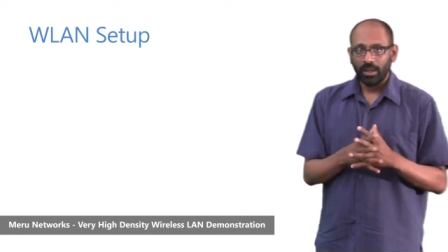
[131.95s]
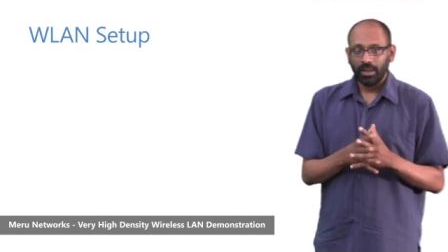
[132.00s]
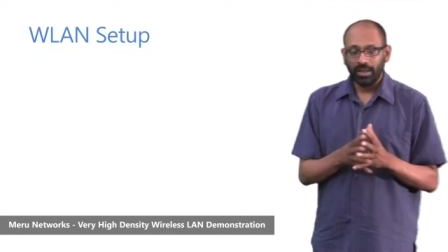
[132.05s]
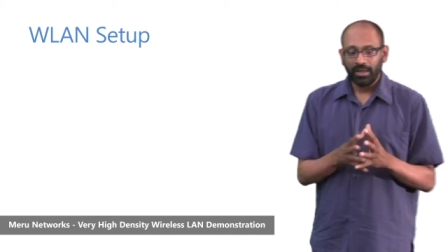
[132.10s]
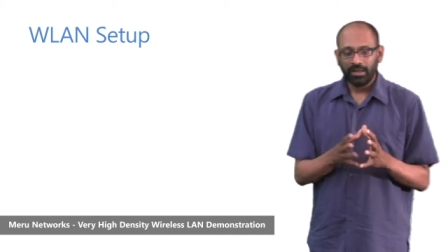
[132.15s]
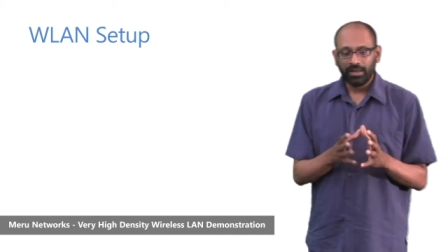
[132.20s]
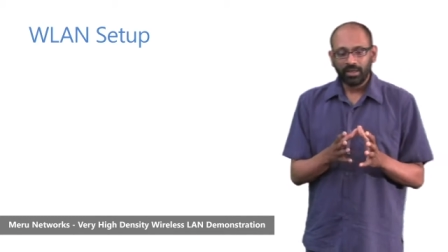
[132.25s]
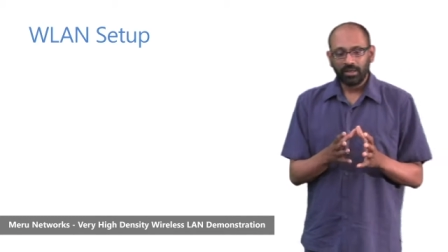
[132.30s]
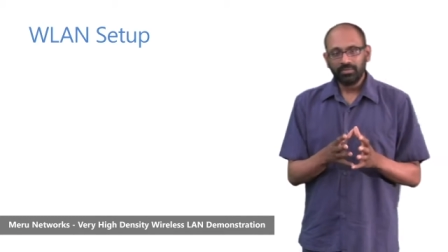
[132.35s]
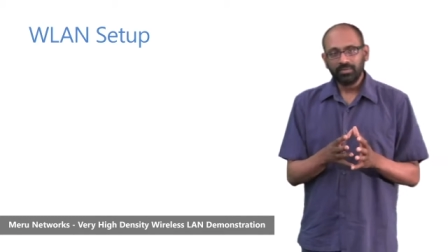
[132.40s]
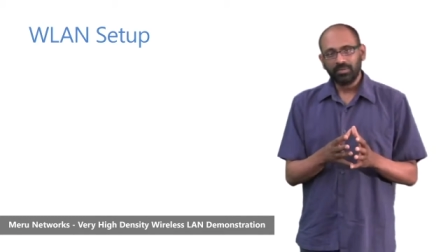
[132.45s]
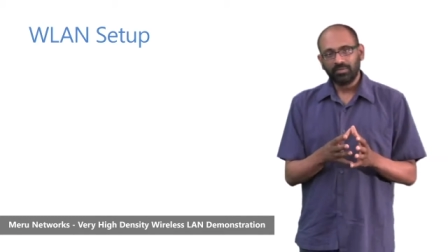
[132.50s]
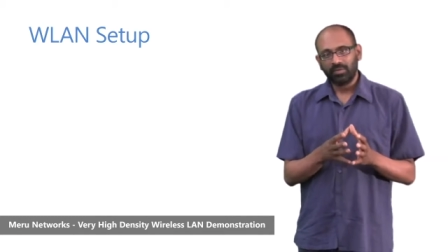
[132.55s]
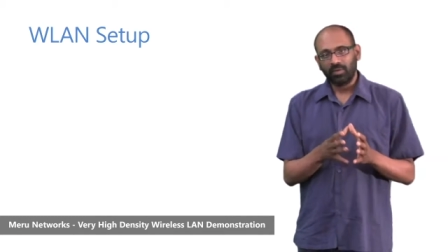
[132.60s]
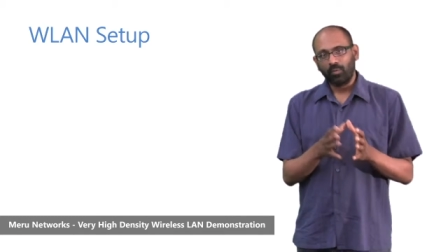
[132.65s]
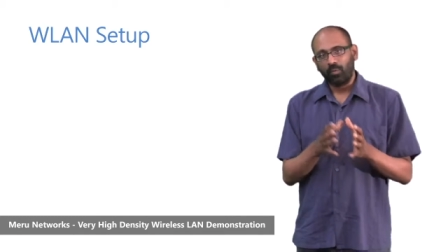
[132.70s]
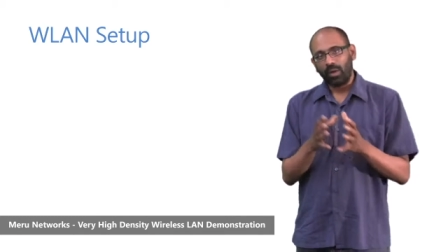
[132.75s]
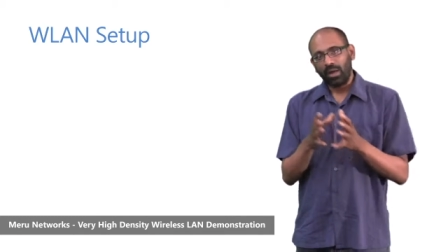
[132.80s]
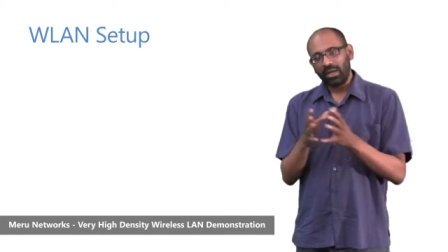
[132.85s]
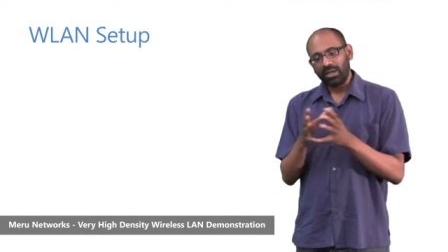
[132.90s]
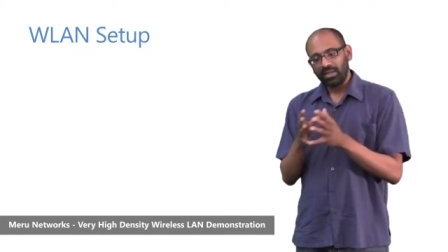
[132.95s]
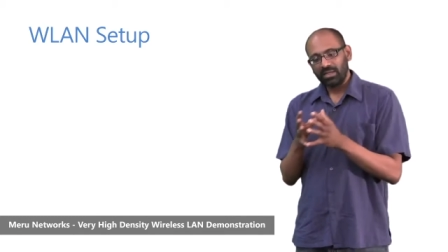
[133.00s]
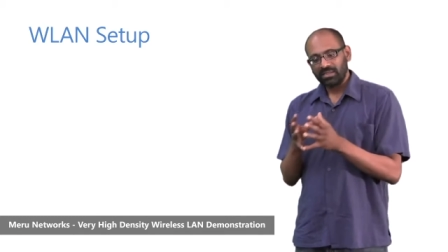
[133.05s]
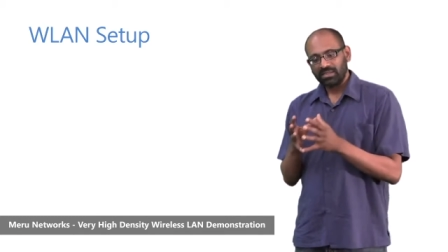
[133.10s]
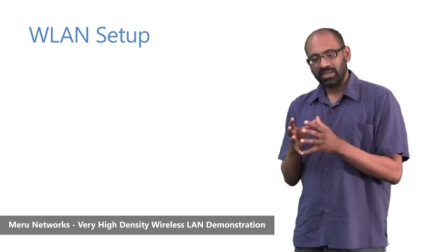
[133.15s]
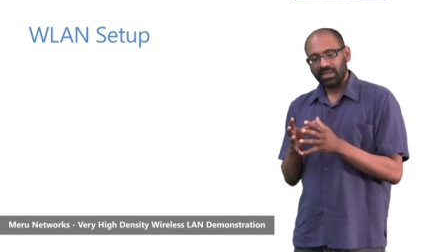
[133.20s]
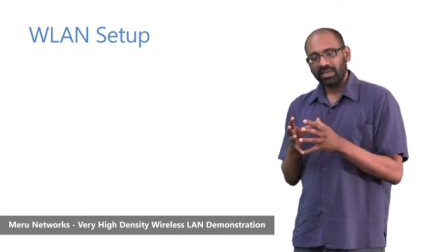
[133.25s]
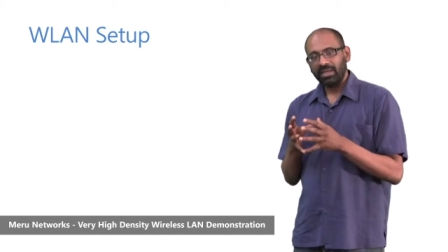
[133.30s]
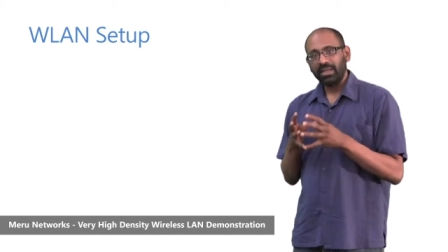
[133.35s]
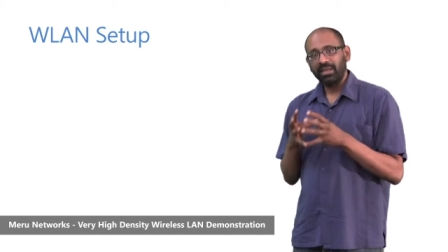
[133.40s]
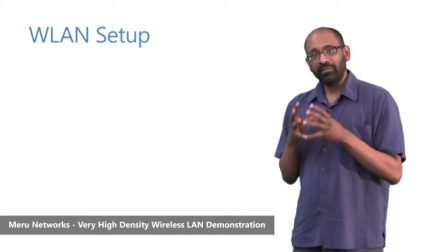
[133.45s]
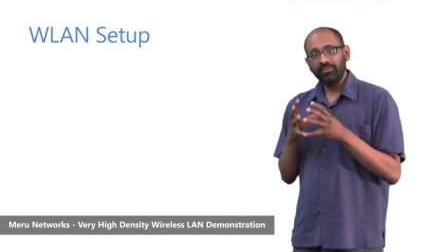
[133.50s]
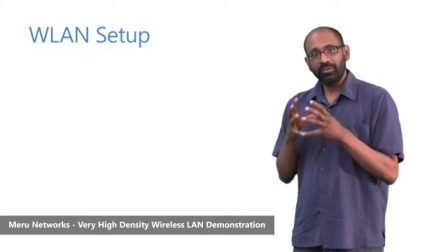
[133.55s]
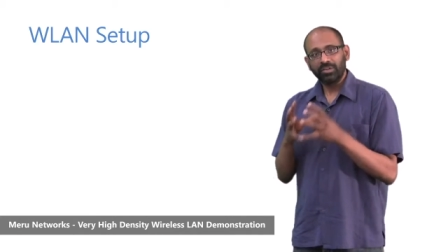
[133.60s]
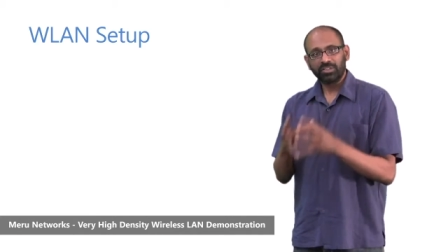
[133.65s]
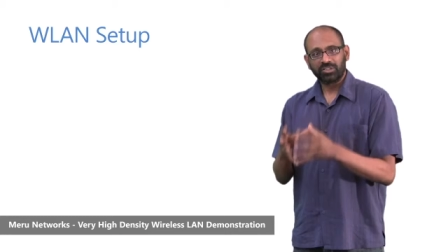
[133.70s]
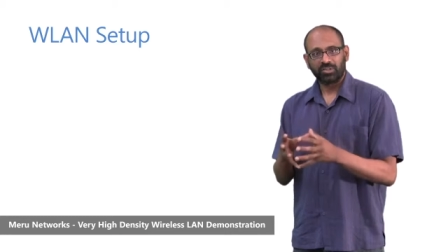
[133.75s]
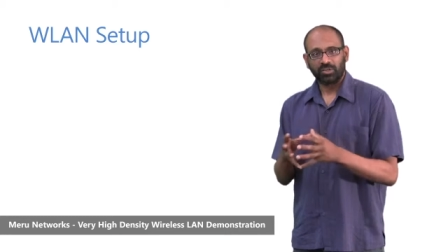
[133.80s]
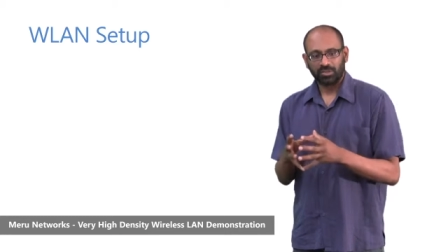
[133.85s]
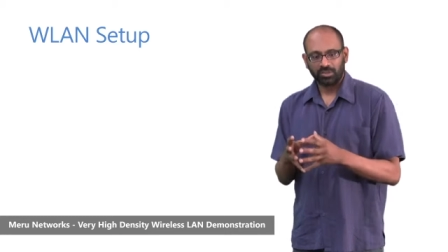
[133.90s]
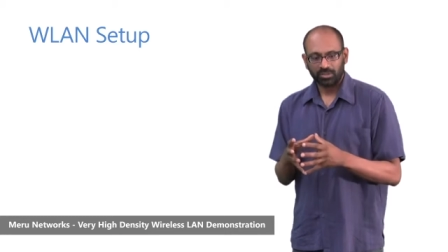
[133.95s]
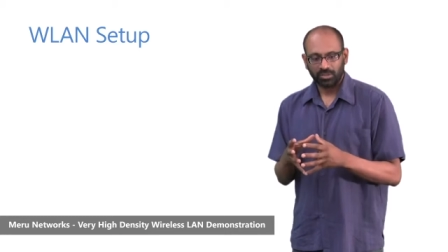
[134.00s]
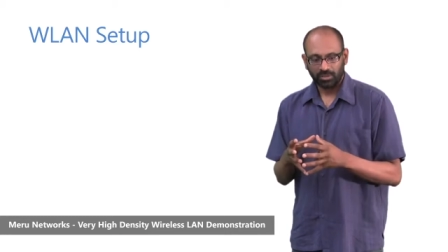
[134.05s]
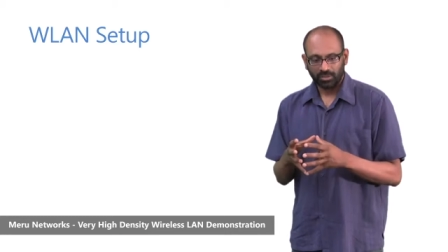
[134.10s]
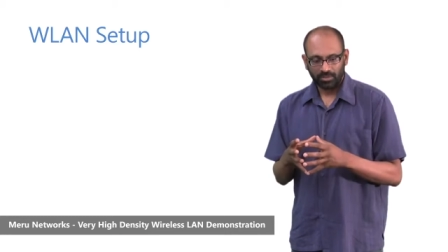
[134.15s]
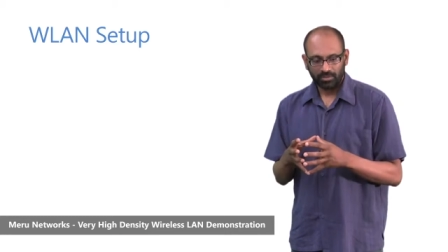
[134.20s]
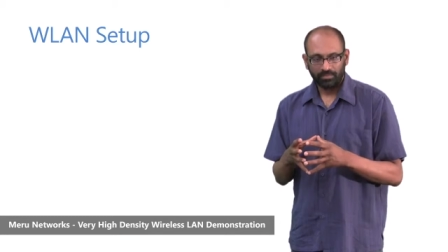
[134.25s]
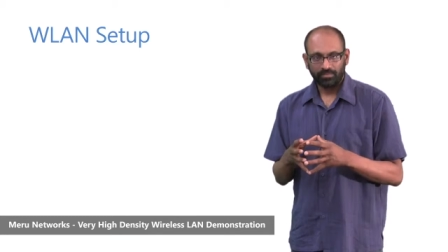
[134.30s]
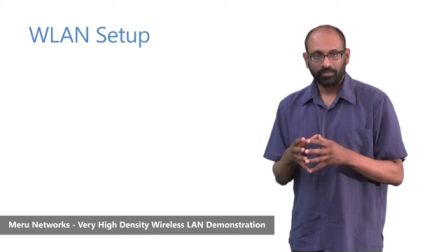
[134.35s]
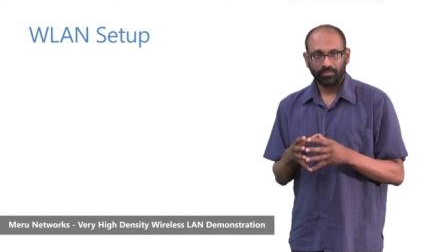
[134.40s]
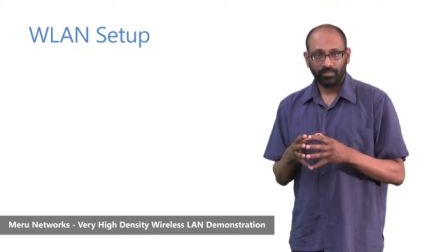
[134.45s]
In terms of the wireless LAN infrastructure